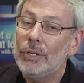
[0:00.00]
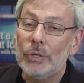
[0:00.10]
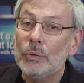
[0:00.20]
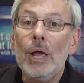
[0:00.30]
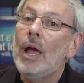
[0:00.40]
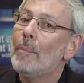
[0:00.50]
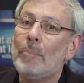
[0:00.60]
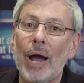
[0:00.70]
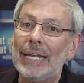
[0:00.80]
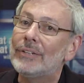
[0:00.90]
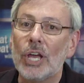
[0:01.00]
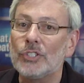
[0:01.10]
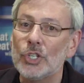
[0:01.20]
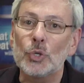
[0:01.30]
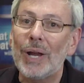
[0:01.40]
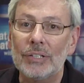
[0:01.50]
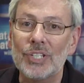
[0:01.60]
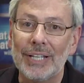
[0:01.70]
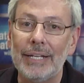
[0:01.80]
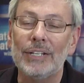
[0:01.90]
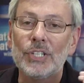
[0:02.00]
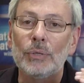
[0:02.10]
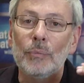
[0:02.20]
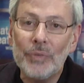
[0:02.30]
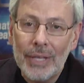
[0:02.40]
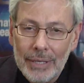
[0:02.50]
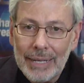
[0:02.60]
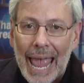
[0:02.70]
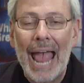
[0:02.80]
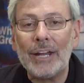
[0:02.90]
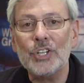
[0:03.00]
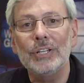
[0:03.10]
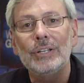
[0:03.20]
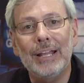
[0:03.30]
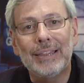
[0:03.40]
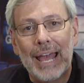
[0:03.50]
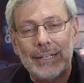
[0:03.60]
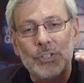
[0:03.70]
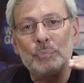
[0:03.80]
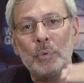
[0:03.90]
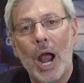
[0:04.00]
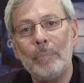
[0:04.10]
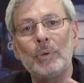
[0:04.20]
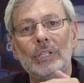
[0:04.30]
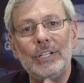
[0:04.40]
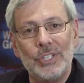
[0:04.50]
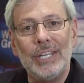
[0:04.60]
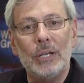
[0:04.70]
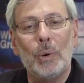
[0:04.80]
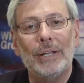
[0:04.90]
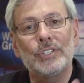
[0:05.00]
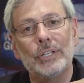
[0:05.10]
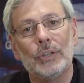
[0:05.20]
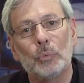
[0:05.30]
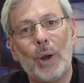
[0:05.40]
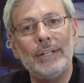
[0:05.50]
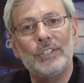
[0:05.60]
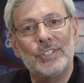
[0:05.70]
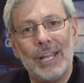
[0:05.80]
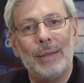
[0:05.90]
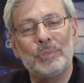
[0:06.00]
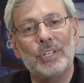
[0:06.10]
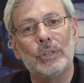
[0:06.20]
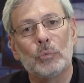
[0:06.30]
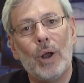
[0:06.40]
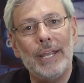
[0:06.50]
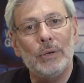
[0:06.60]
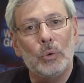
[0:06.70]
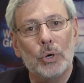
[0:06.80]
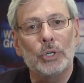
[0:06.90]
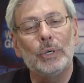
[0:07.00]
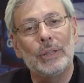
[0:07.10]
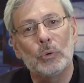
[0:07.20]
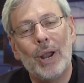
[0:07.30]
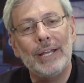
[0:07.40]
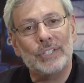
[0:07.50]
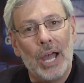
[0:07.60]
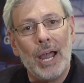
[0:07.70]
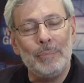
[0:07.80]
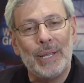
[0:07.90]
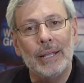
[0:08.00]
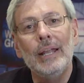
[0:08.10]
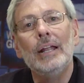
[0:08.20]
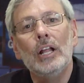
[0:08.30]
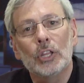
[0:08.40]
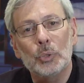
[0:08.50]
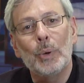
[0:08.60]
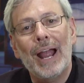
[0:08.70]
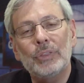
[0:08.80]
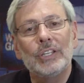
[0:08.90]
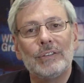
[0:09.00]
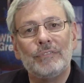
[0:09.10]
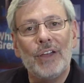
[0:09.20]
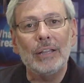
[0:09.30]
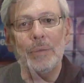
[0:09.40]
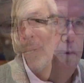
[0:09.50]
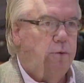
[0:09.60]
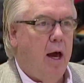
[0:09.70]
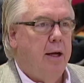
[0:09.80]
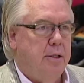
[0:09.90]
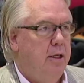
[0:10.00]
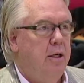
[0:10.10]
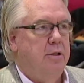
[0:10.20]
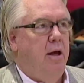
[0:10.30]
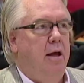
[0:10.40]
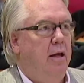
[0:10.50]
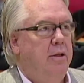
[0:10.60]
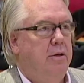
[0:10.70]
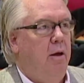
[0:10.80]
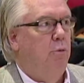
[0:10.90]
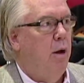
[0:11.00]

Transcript: new, but it doesn't translate into action that is properly sequenced in the right steps, in the right order, in the right timing throughout the developmental stages of